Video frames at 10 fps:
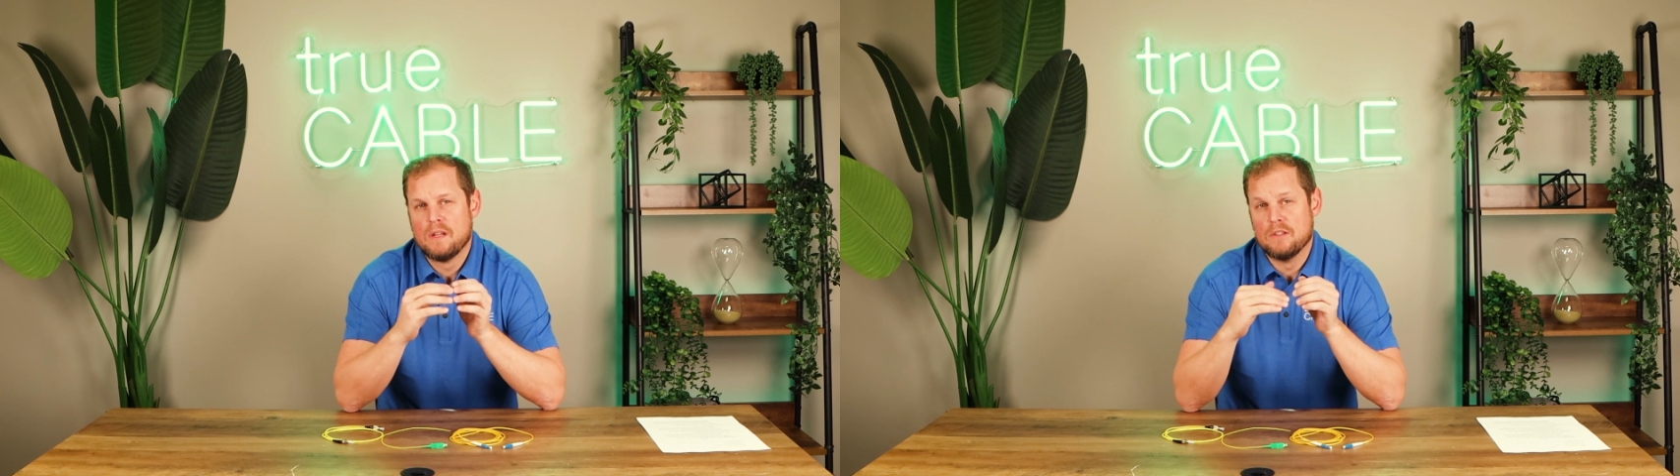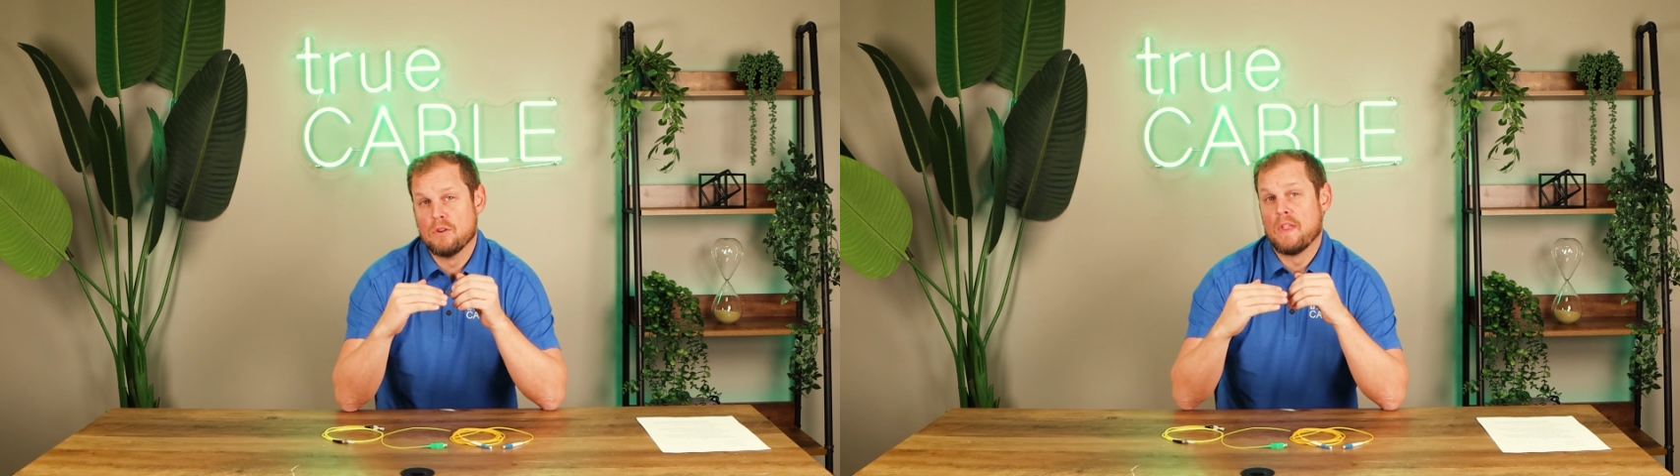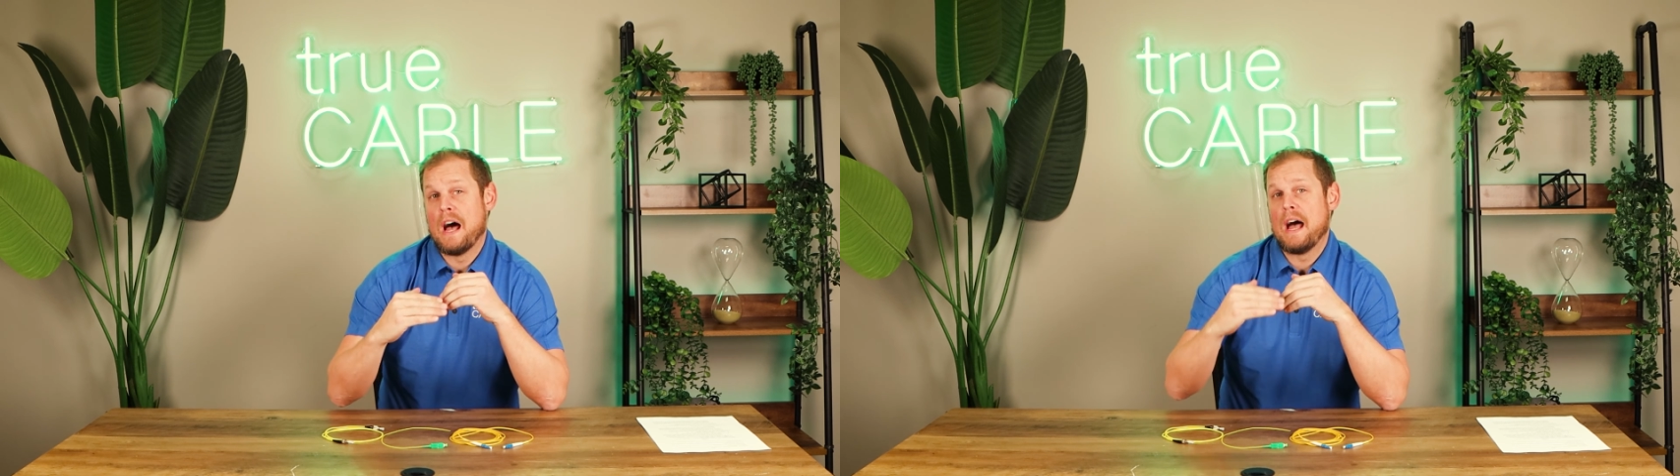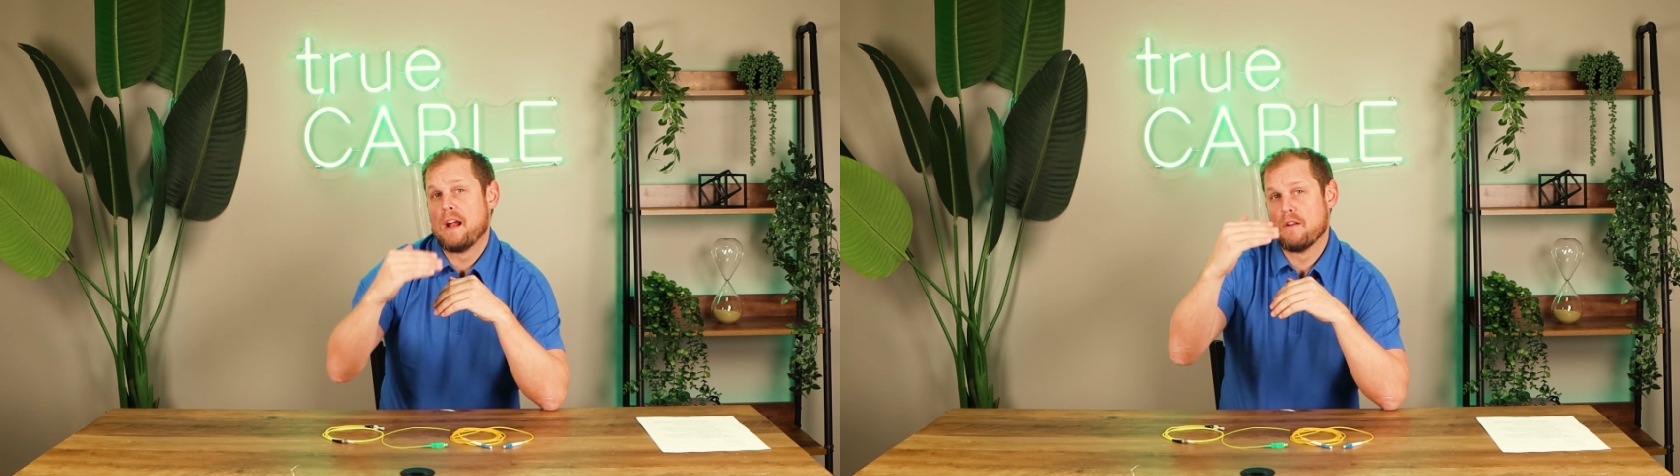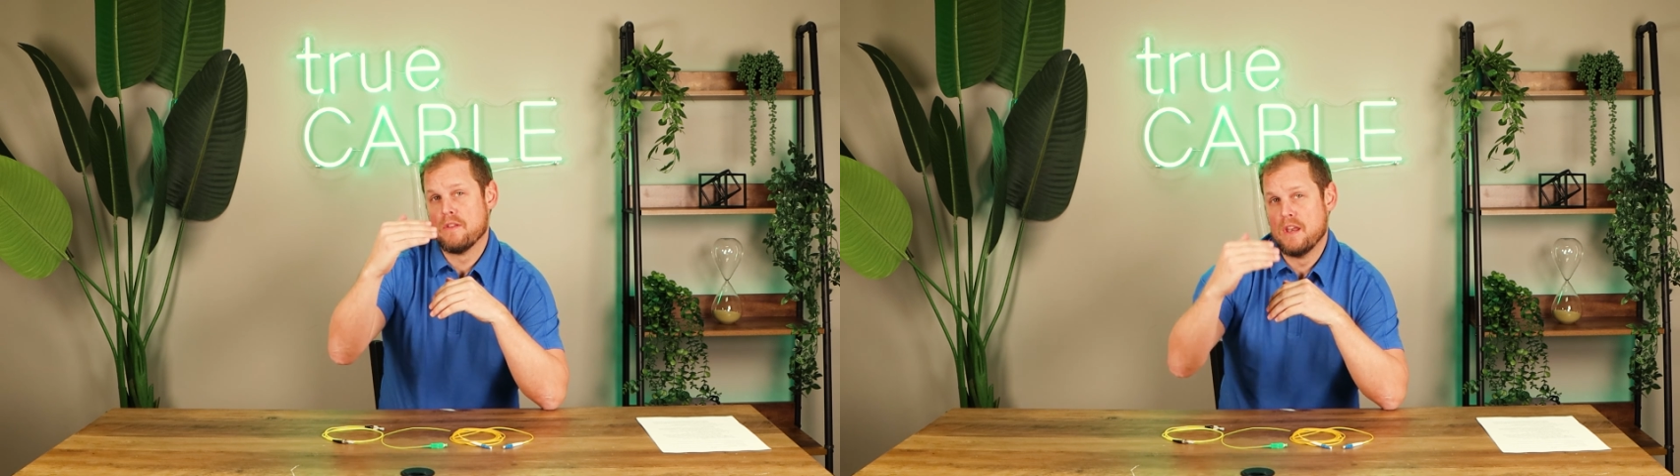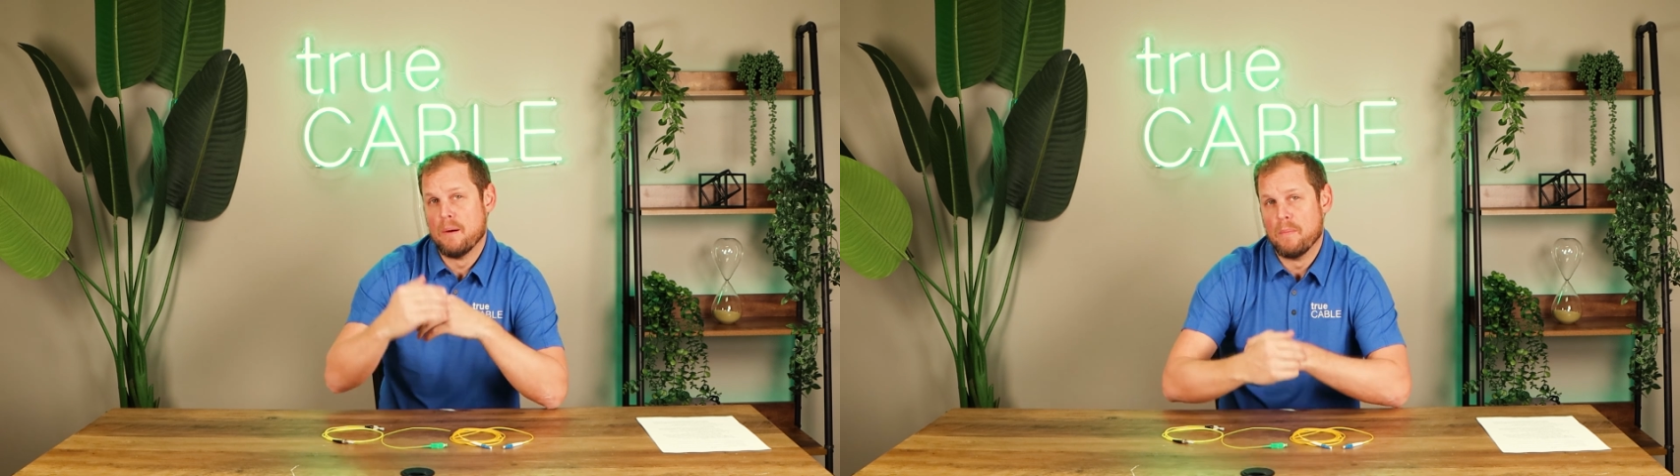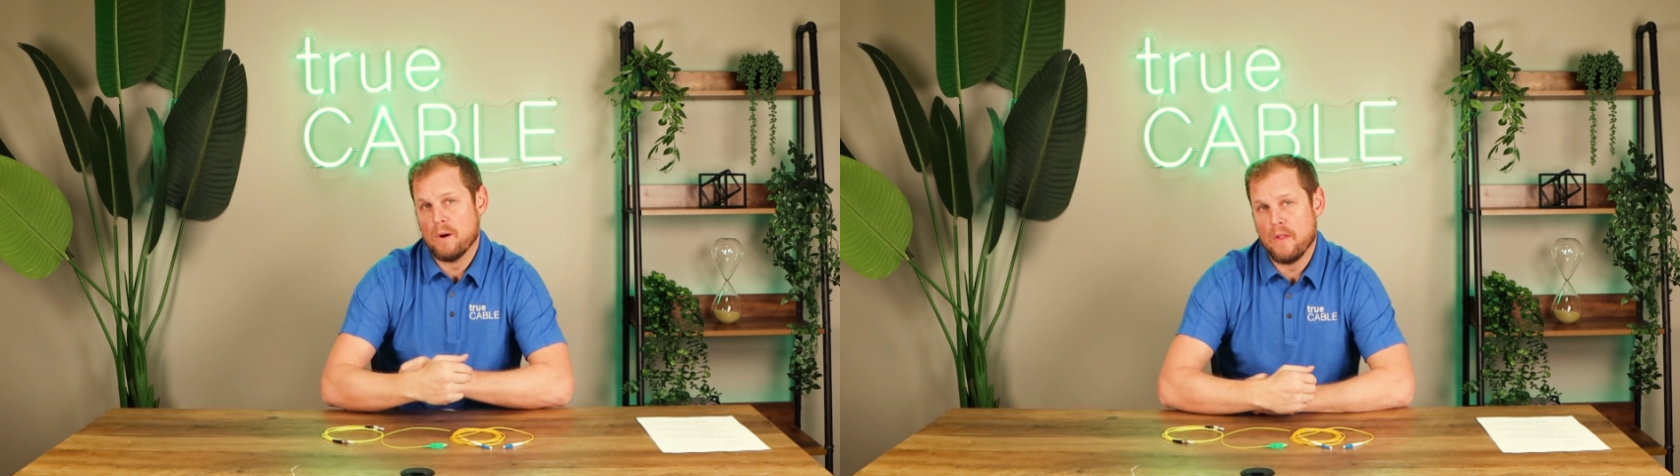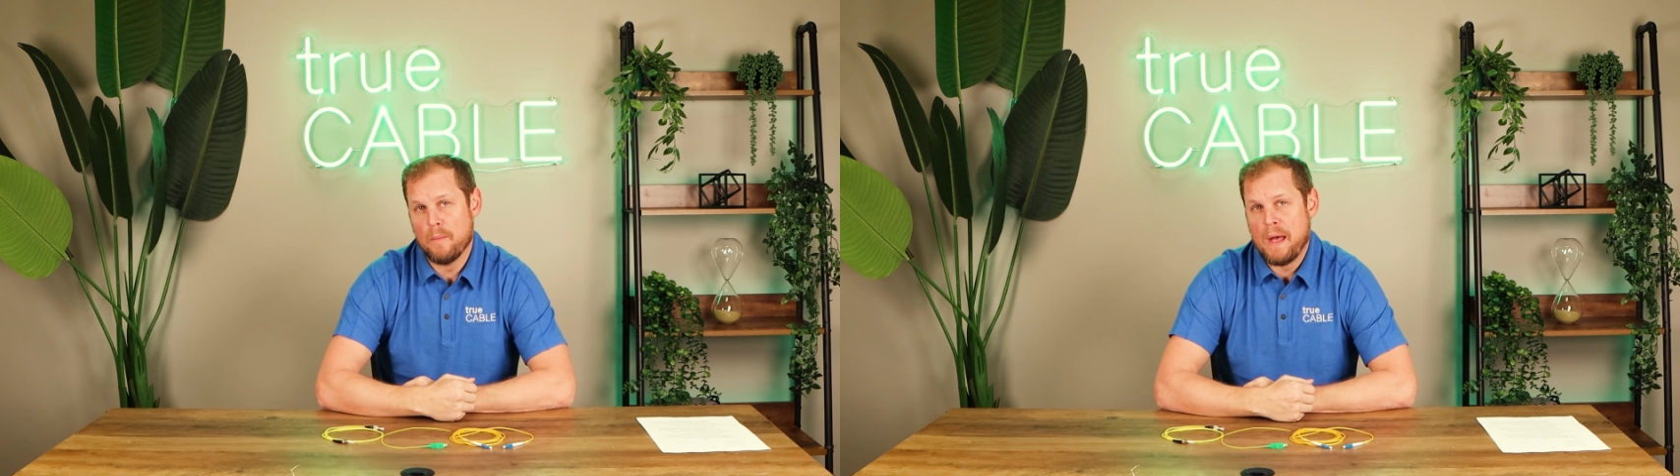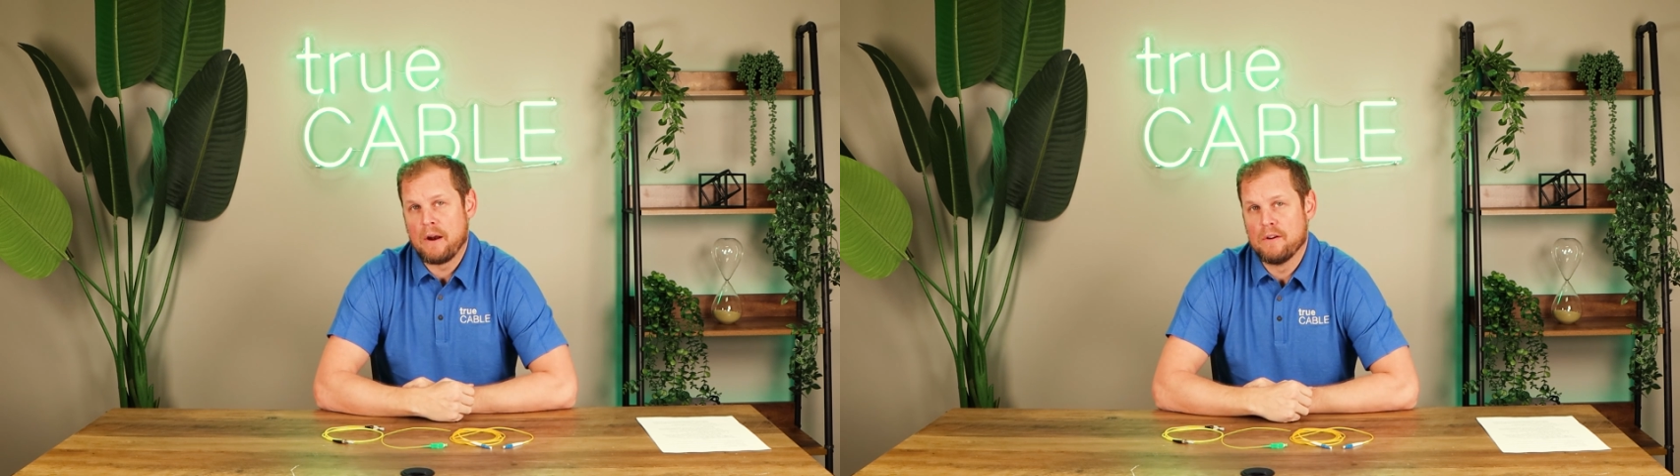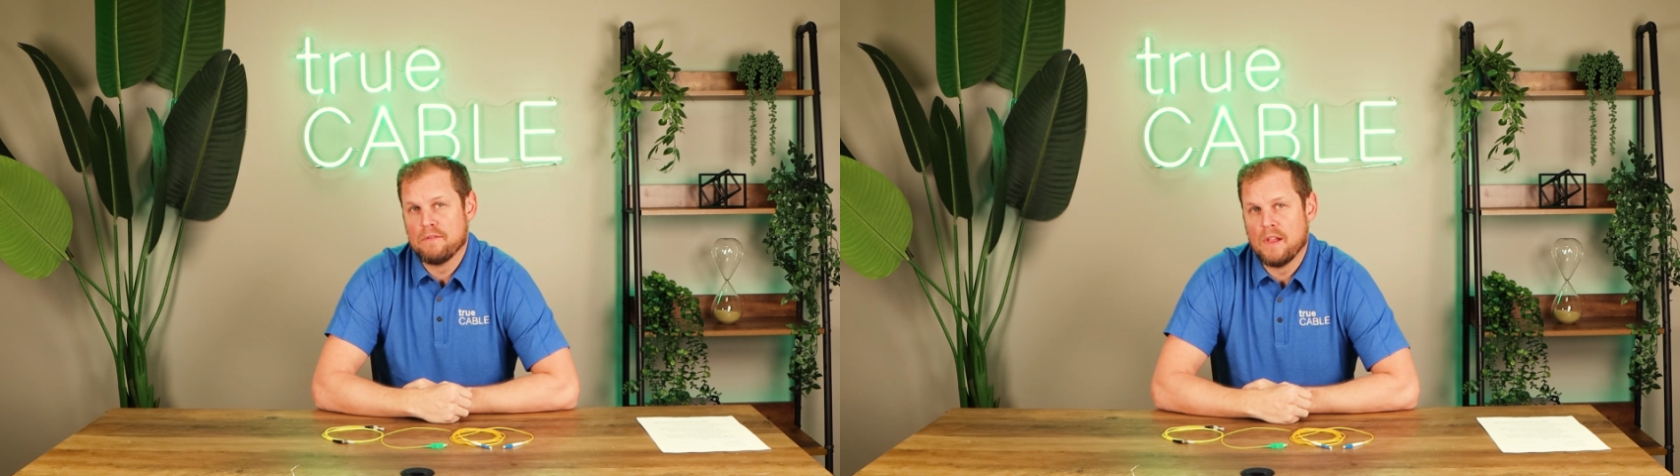And so the higher the number on the back